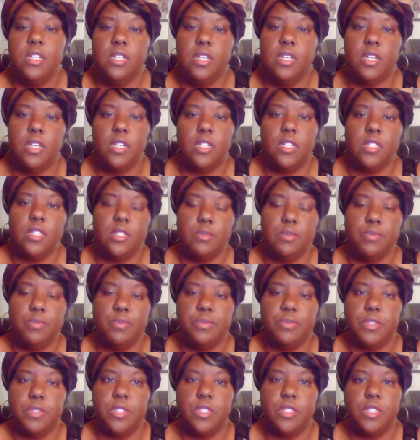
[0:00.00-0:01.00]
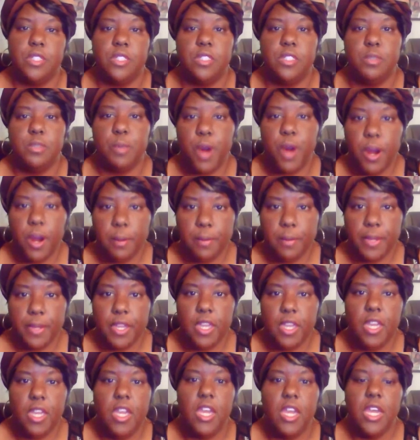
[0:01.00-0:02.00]
uh,
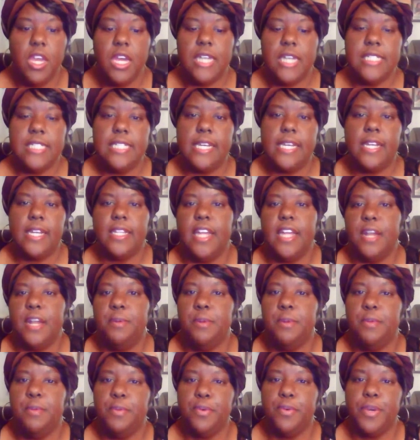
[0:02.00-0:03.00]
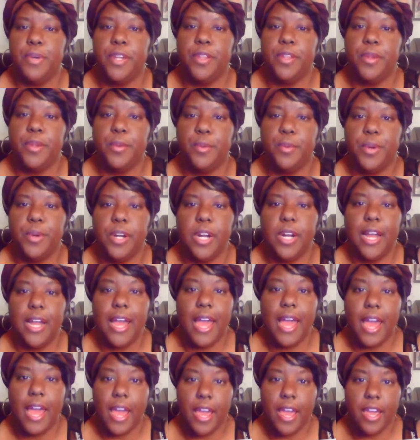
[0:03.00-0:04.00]
department is that a lot of people either wear a
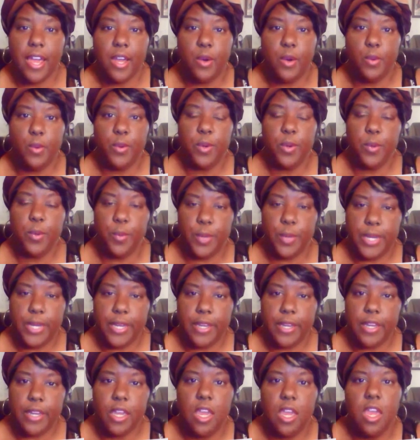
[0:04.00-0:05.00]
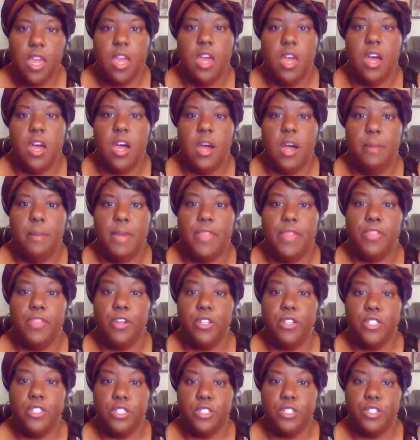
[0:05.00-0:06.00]
hat or a wig, um, and
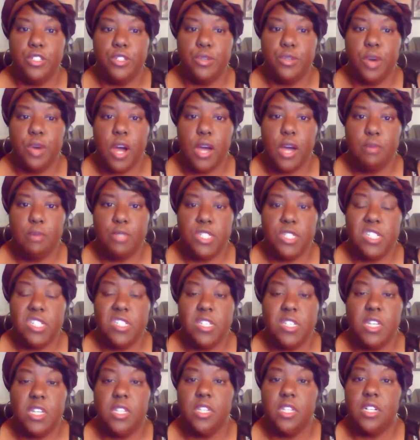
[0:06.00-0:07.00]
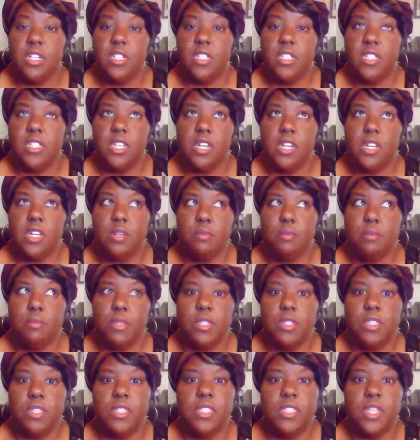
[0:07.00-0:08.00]
those are two options. And there's um,
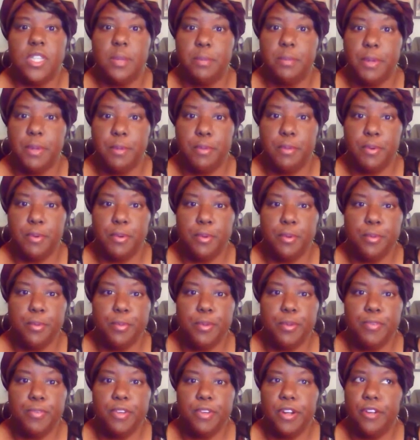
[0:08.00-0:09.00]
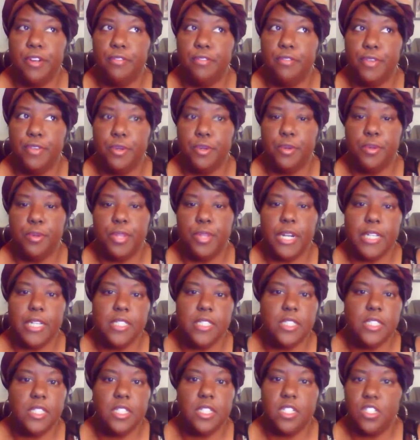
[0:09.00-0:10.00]
some people, but very few that I
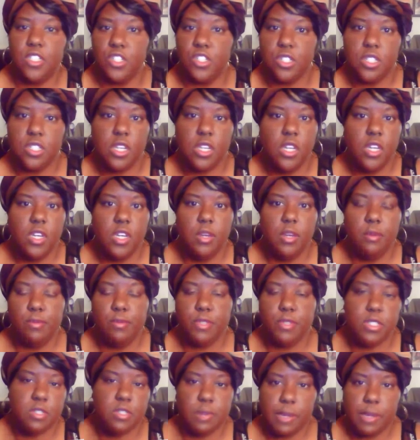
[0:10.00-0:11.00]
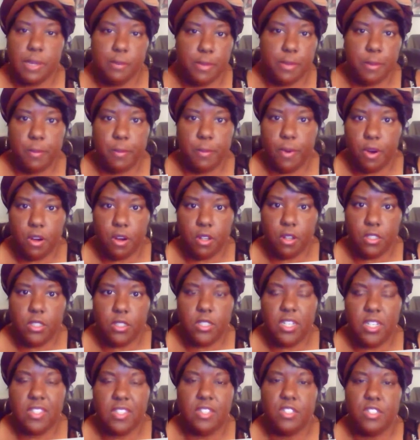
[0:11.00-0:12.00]
see that just just might be bald
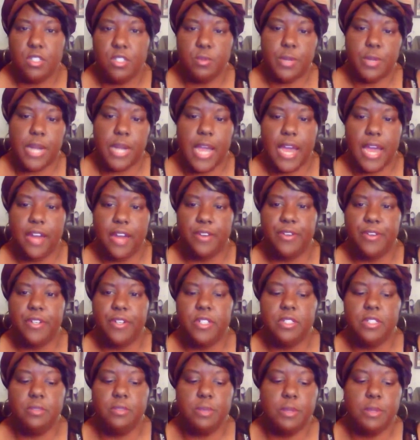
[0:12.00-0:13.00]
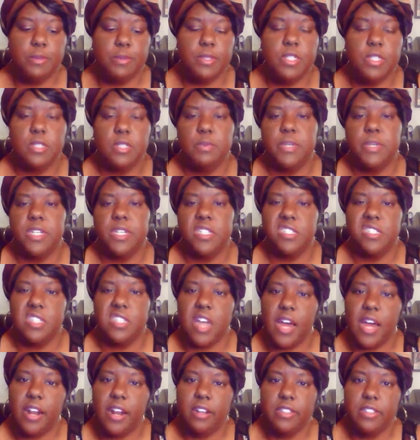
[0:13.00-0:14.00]
and they'll just put a hat on, maybe just because it's
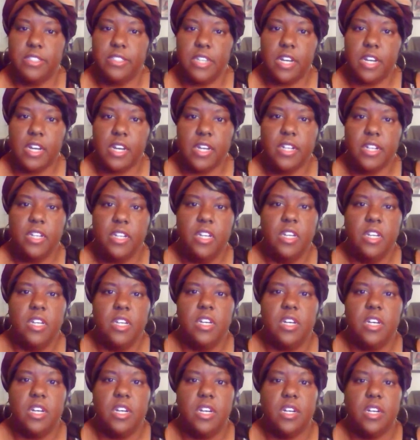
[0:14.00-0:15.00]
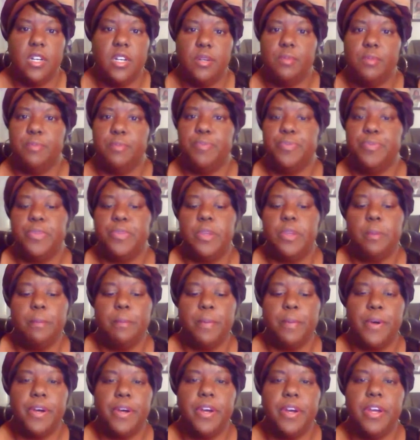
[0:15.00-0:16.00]
hot outside. Um,
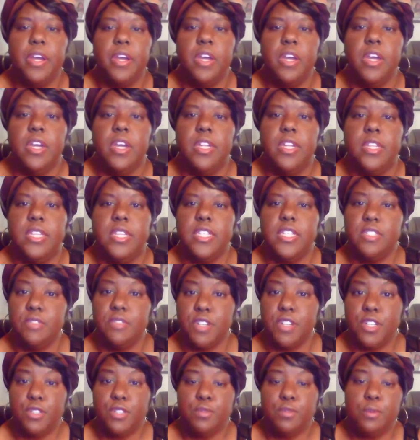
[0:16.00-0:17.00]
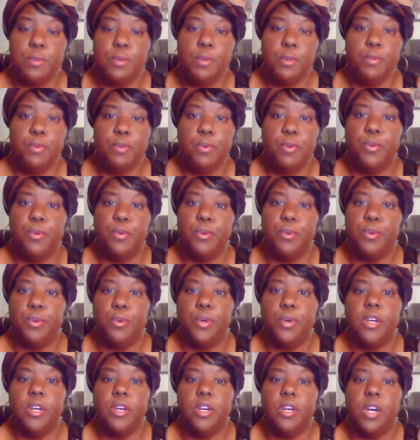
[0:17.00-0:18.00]
but this video is for people
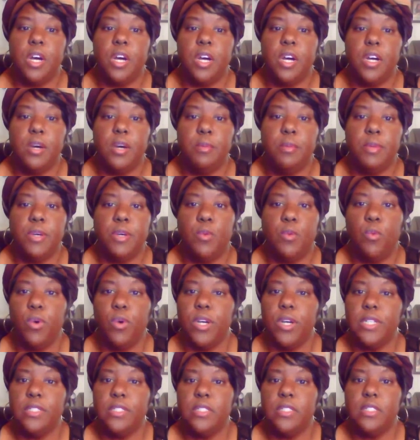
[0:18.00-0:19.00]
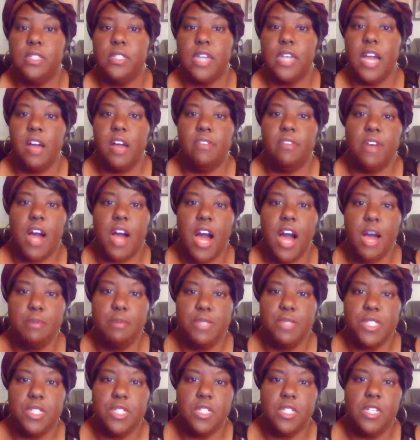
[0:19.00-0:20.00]
who um, want to have an
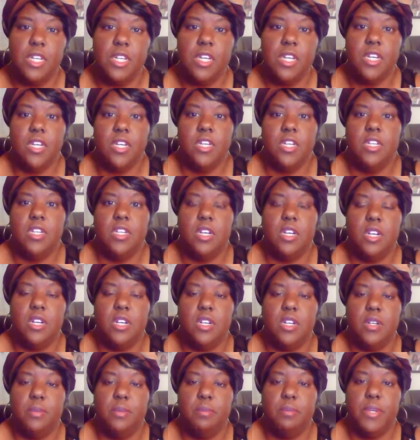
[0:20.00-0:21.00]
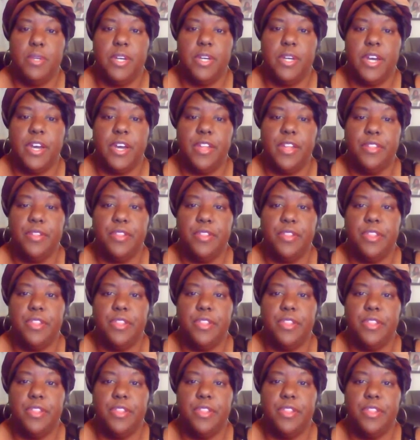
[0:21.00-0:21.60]
option um, other